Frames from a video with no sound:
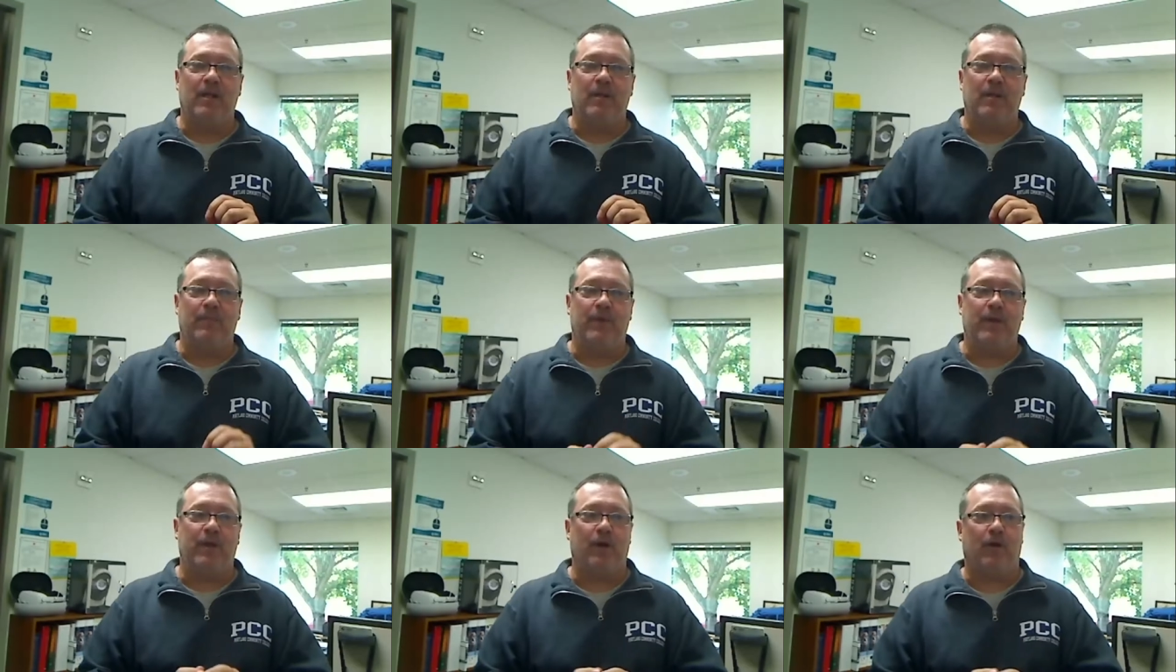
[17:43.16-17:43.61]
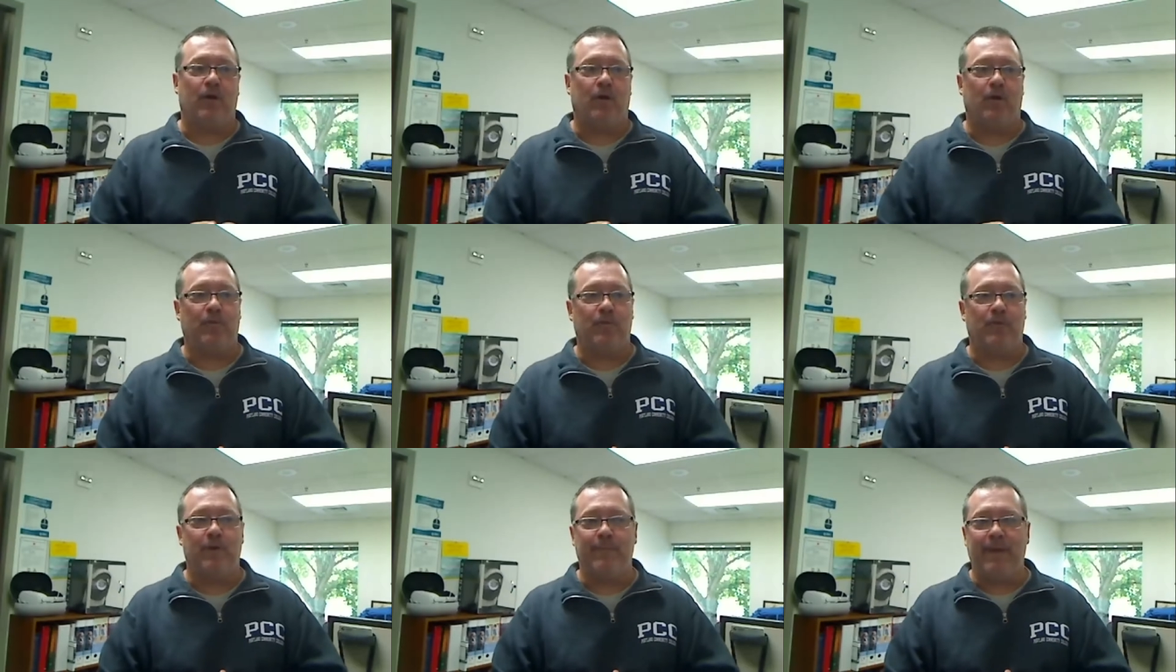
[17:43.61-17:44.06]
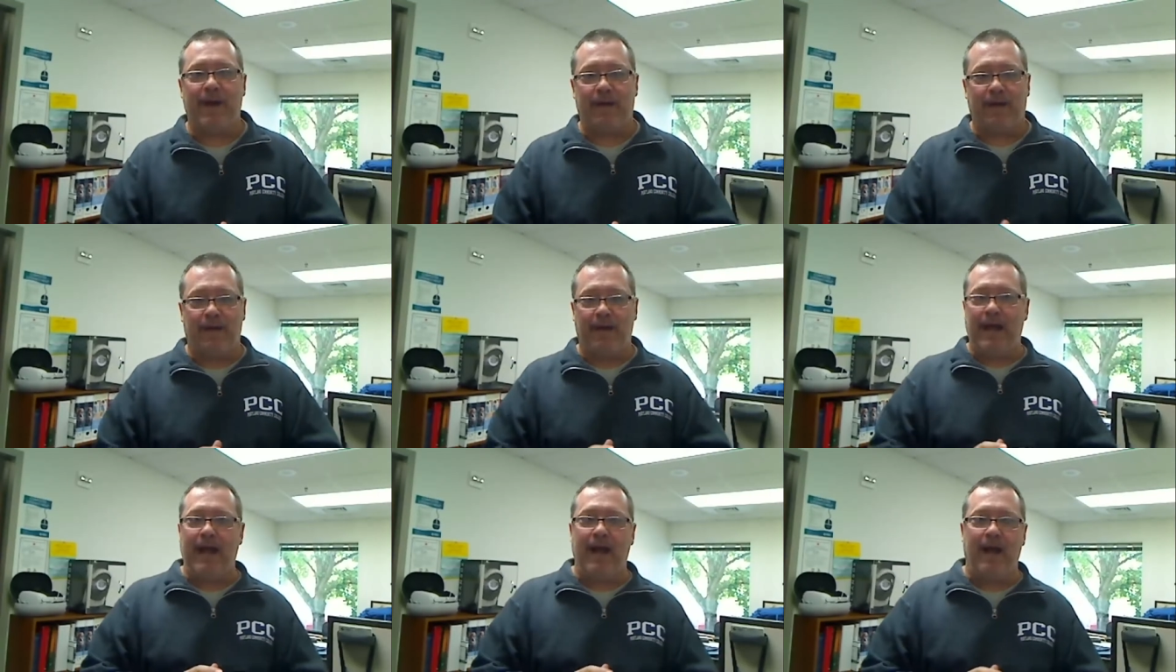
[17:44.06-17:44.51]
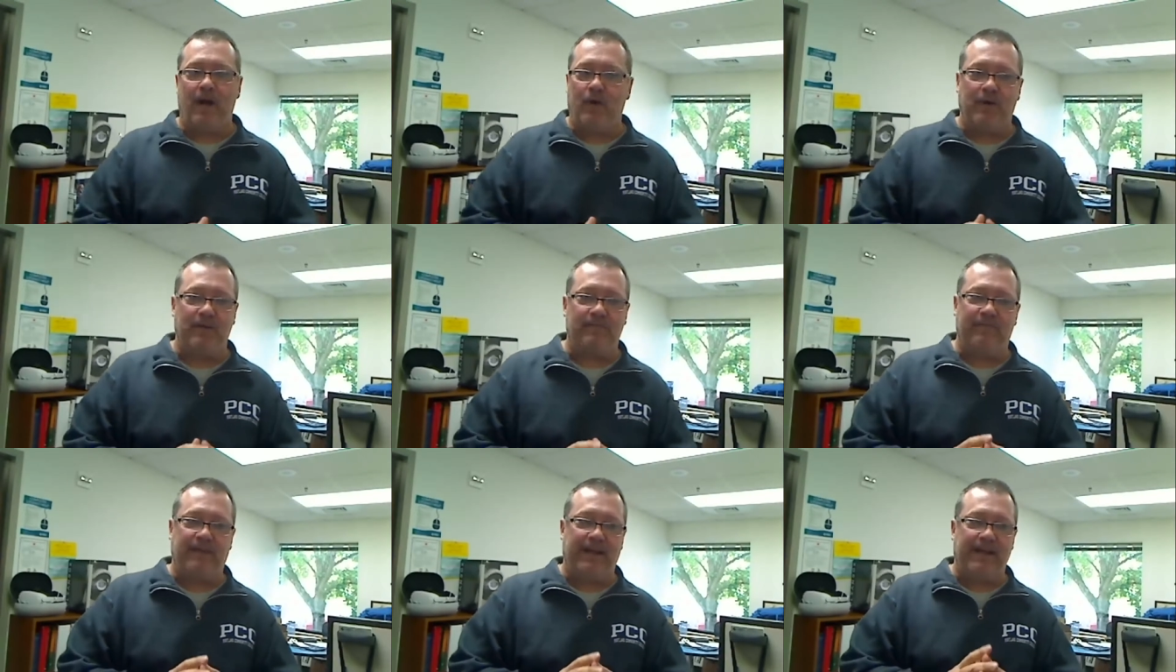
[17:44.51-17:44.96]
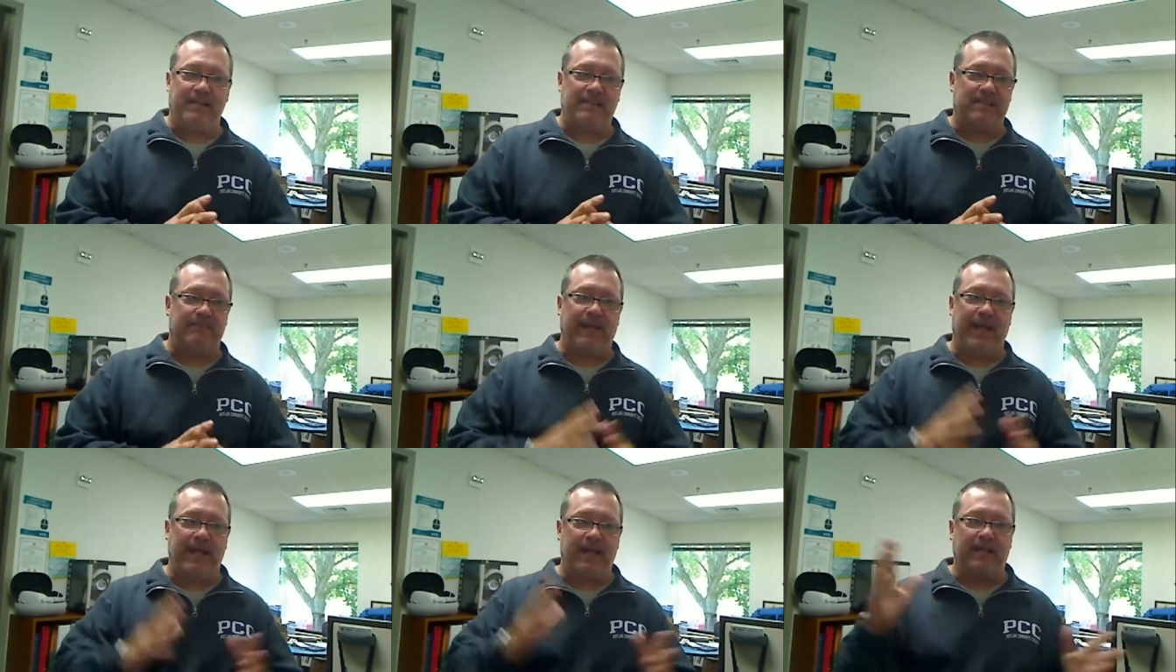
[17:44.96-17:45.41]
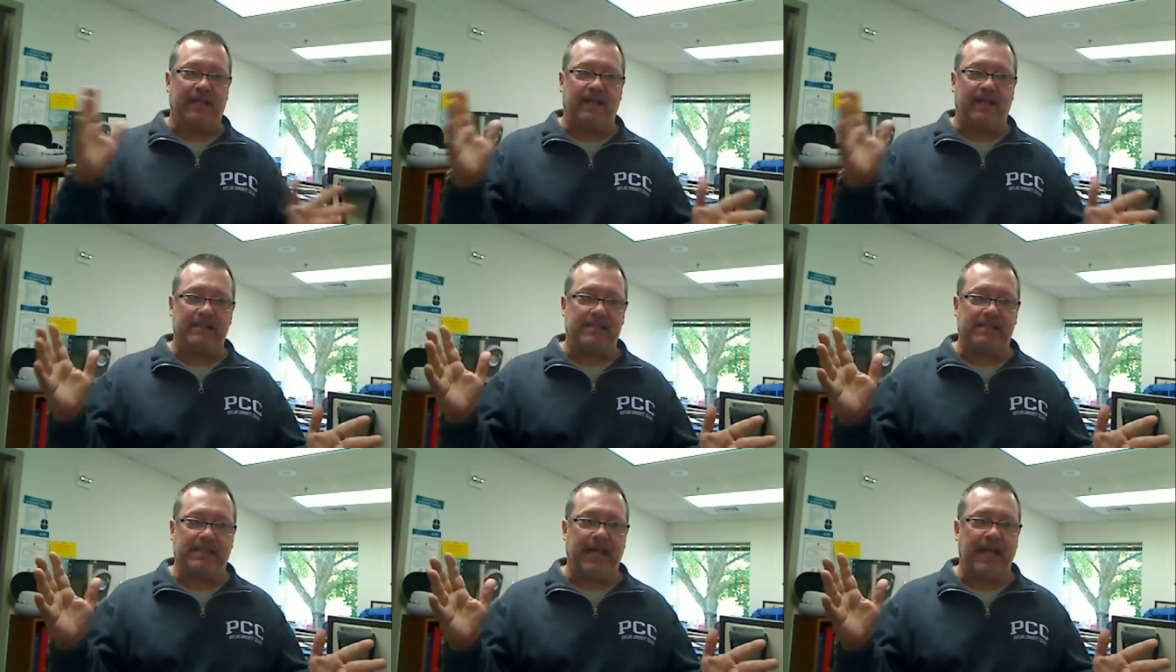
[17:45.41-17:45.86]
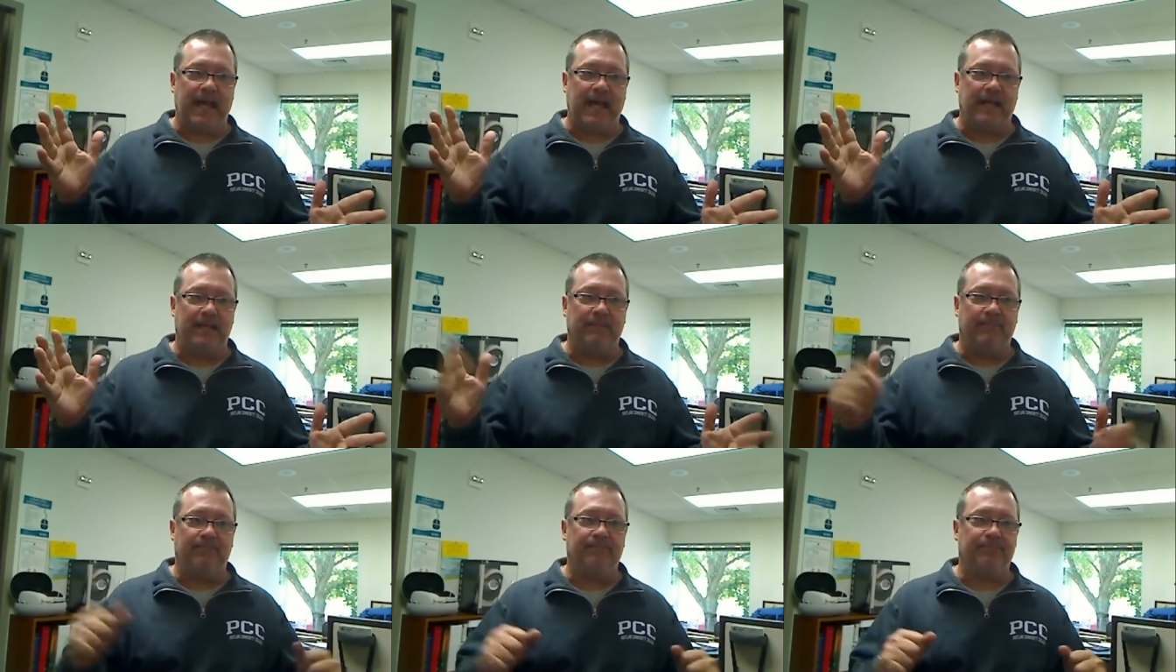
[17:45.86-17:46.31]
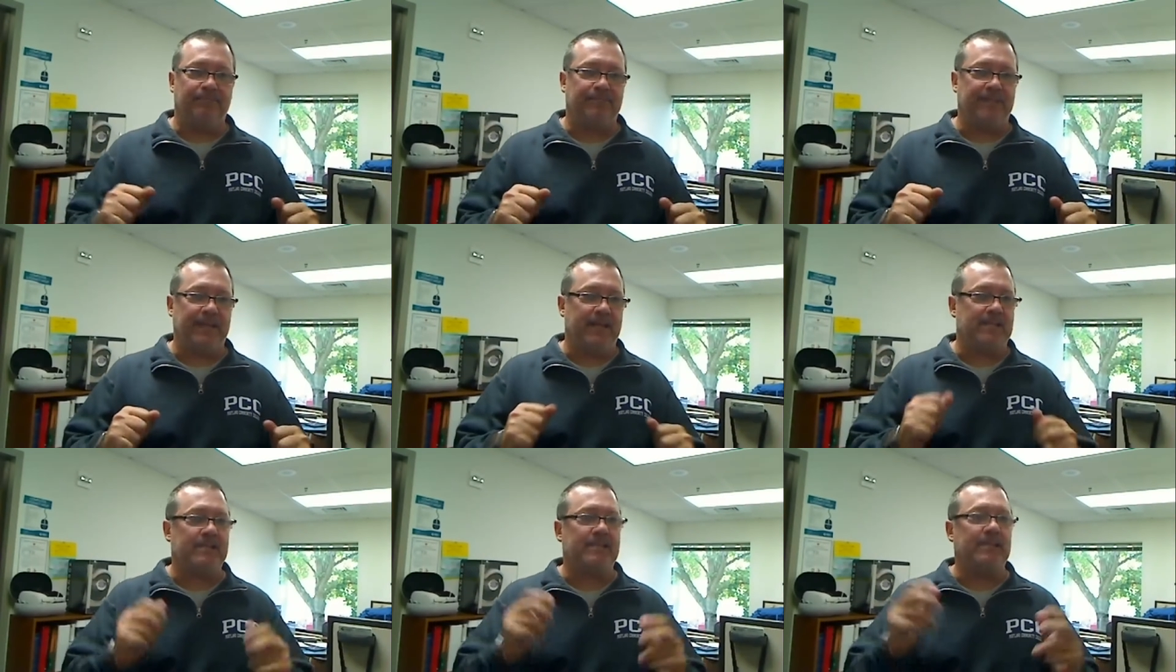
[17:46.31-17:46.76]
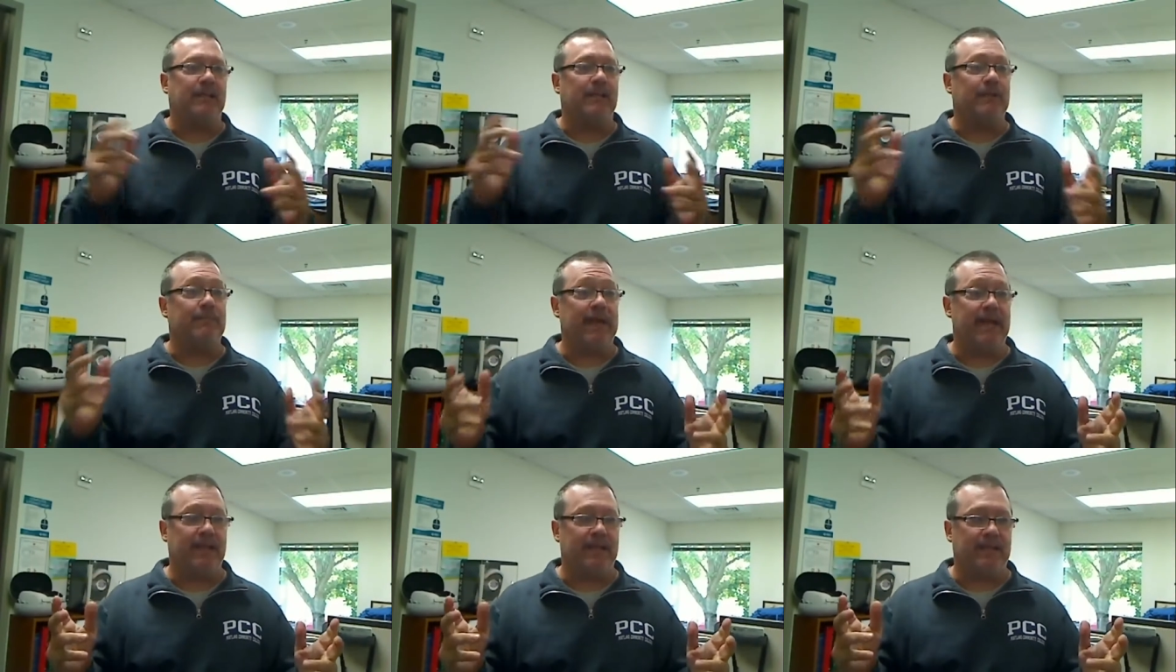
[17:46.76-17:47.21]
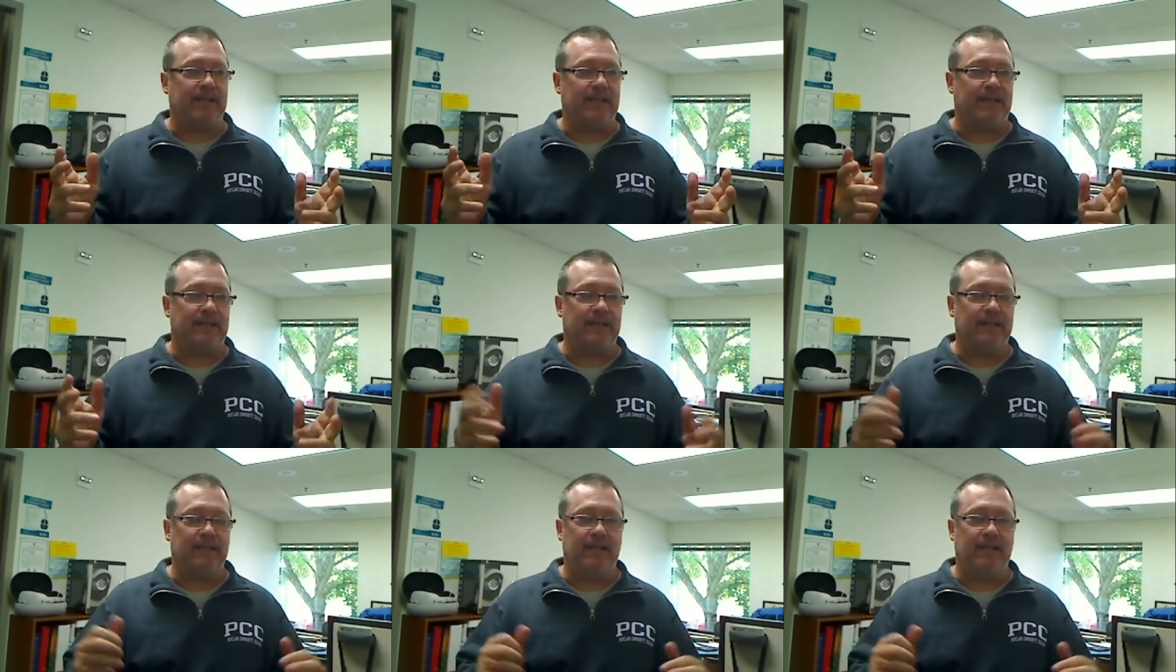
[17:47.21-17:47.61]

No matter how advanced mannequins get, it's still a mannequin.